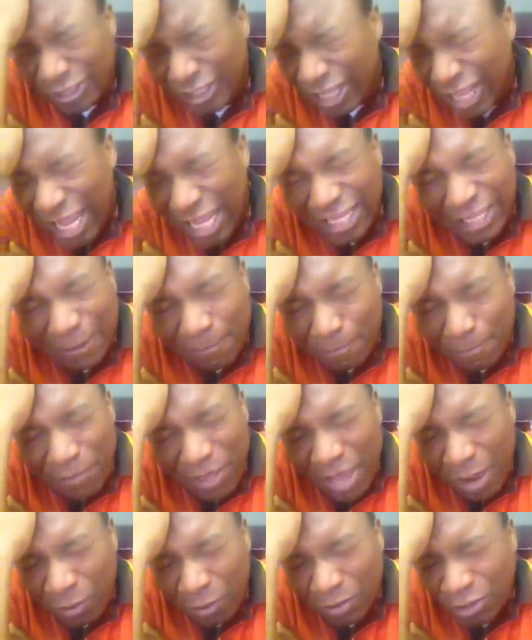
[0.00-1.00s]
let him
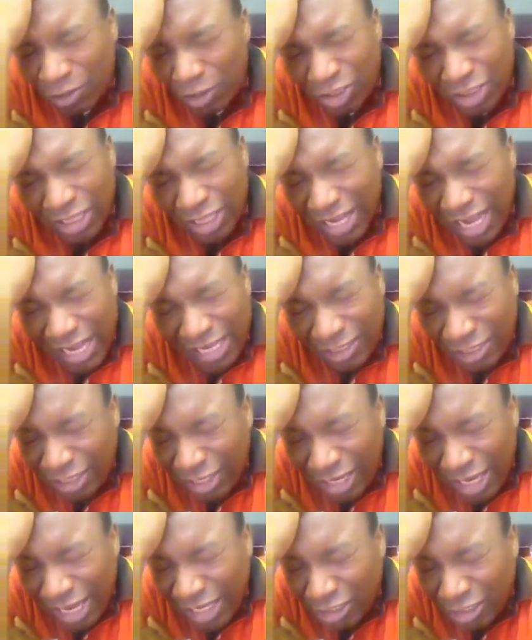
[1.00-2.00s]
be. Just let
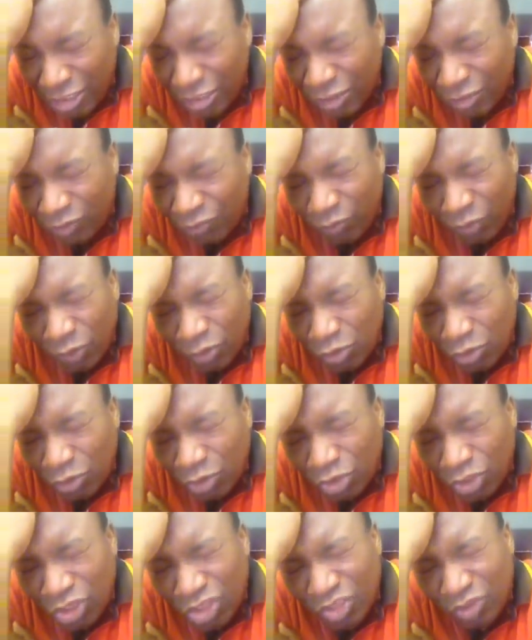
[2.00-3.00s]
for you
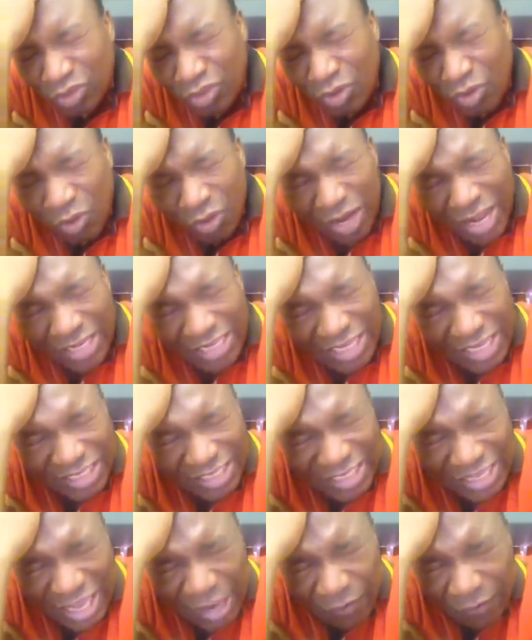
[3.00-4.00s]
to just know that
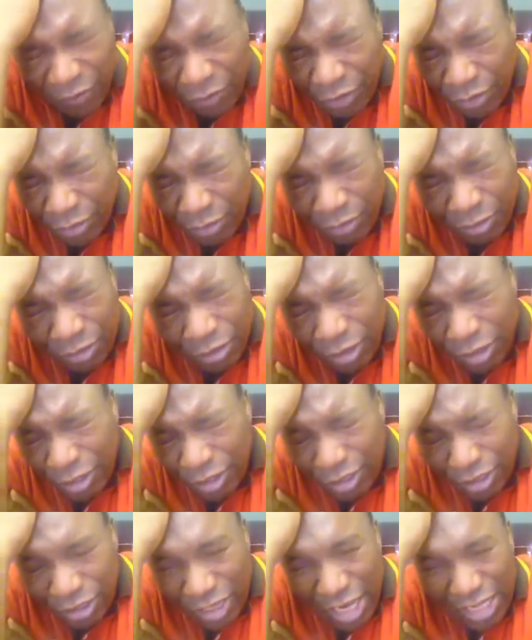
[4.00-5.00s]
he's there for you,
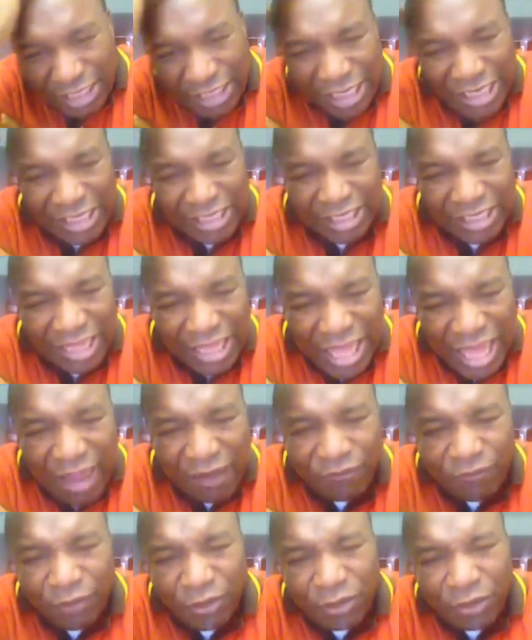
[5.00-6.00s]
that he's there
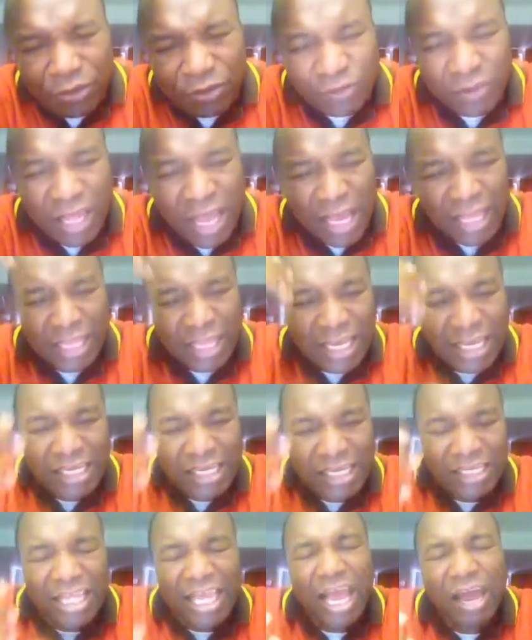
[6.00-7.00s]
for you, that
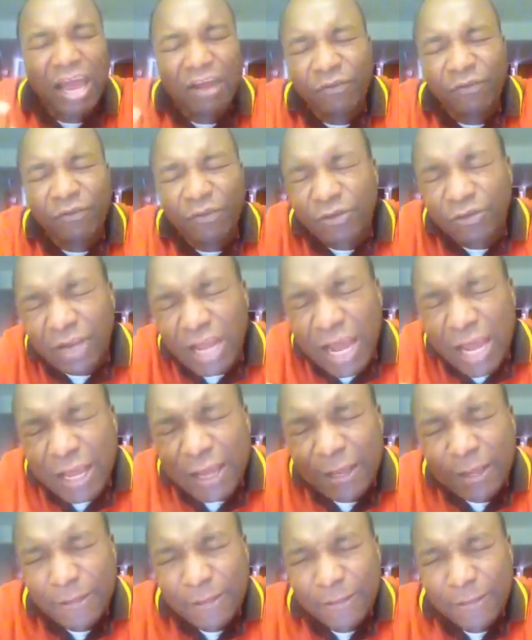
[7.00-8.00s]
he's there for you, that
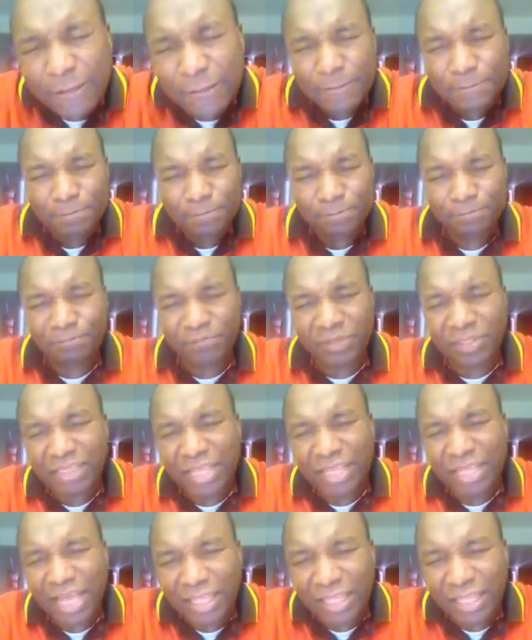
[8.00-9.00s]

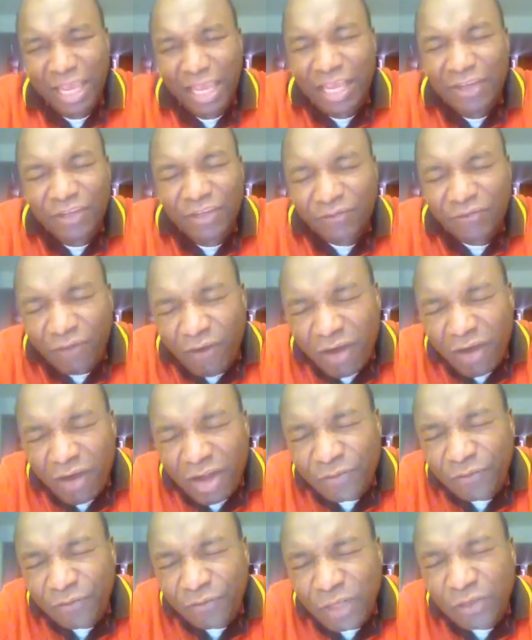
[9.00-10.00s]
is
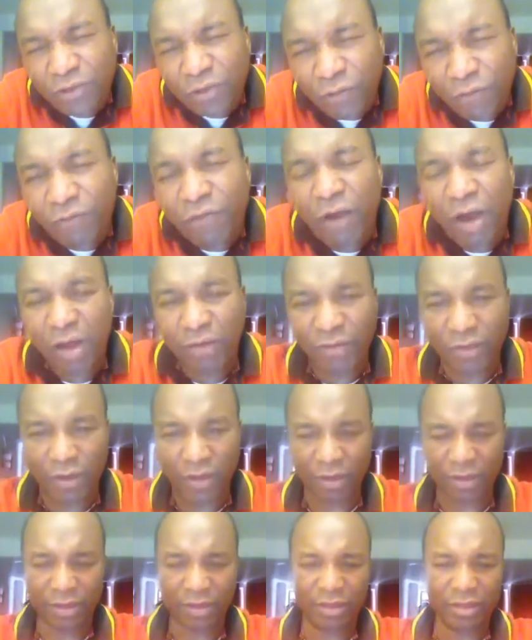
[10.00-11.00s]
your Father.
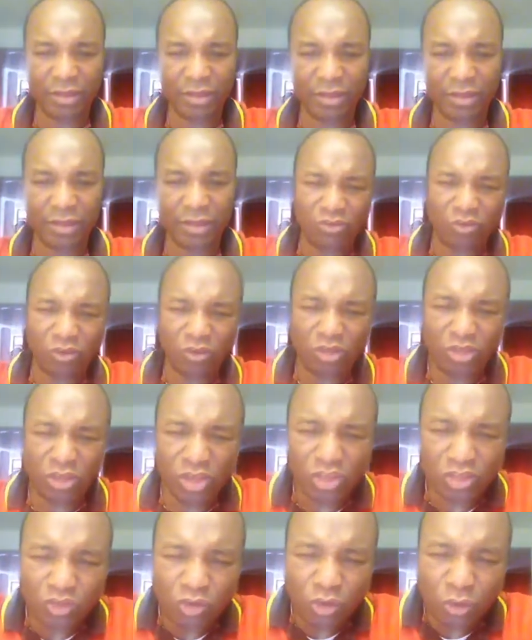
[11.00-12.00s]
You know,
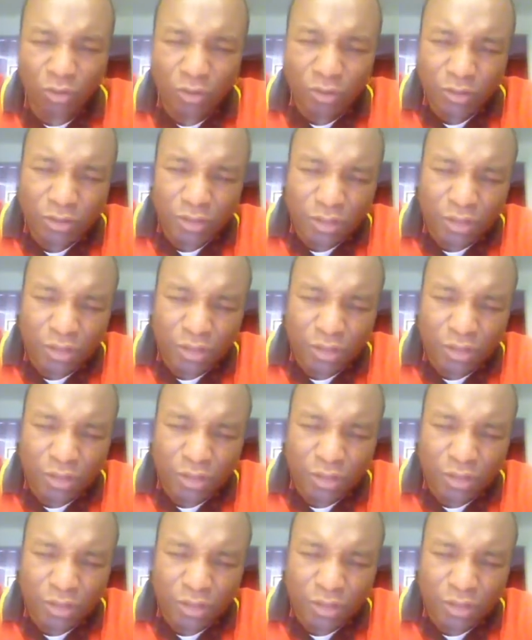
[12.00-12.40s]
just to